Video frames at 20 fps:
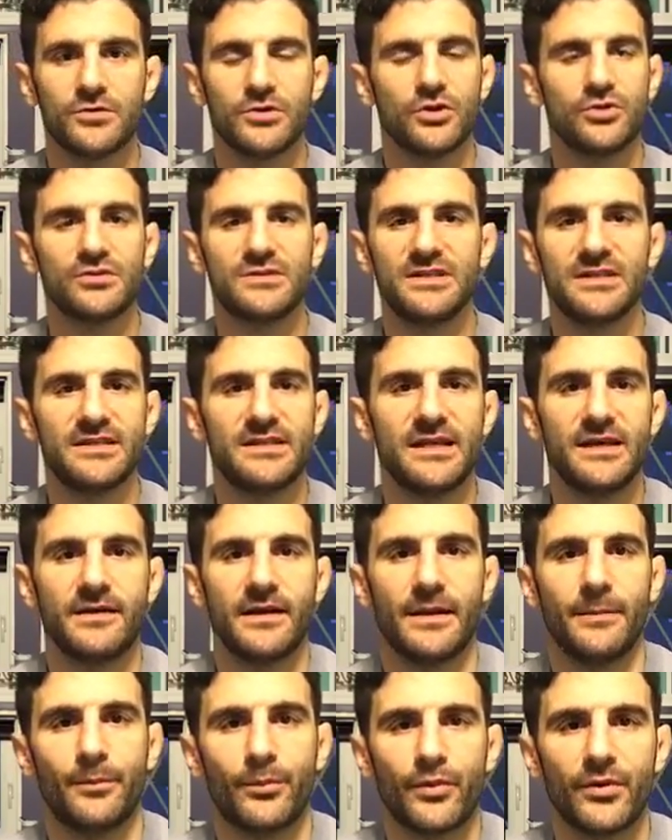Don't sit there
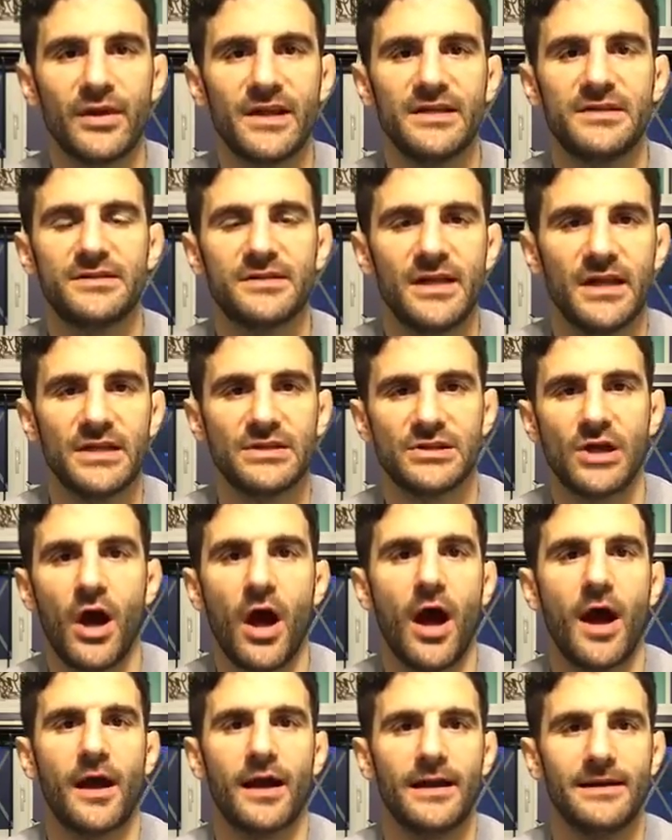and preach and
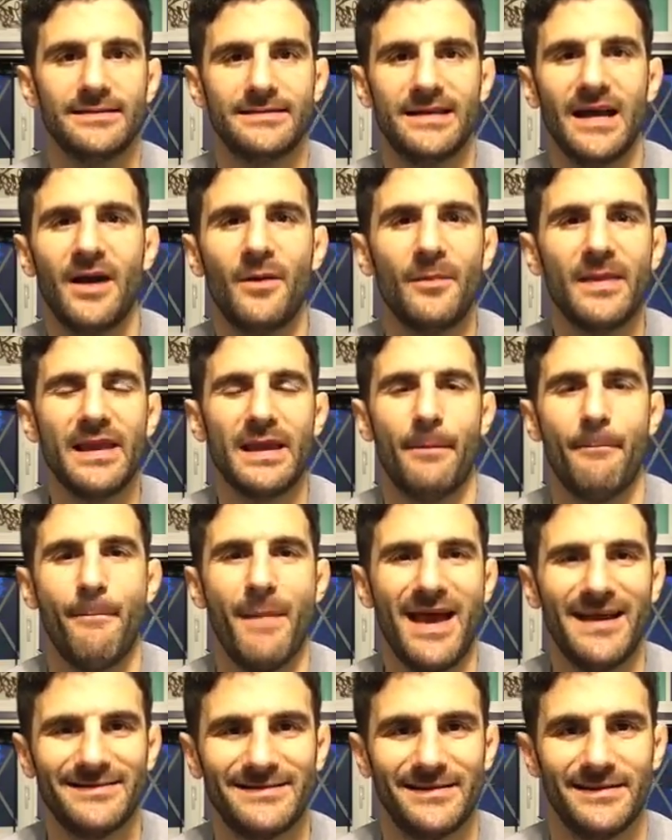talk and tell me a
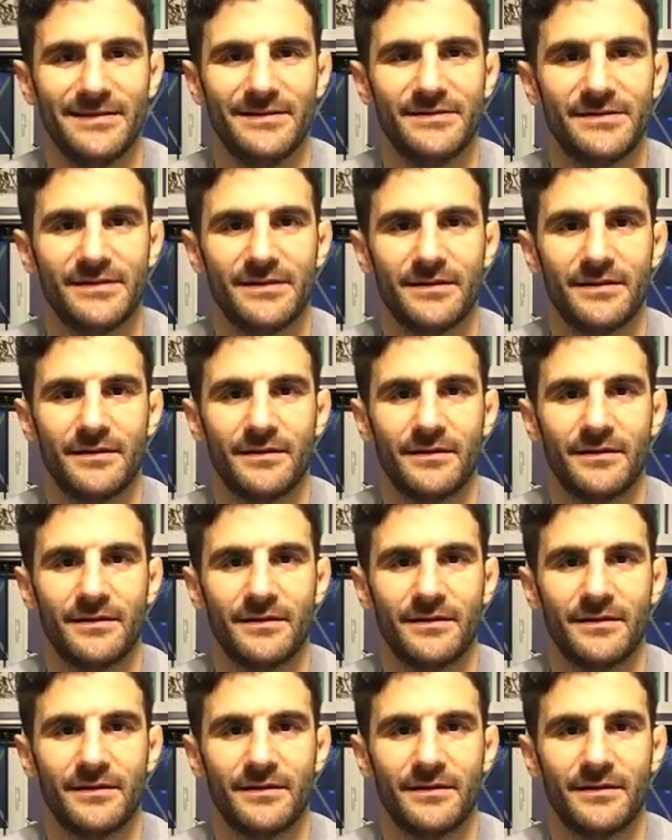message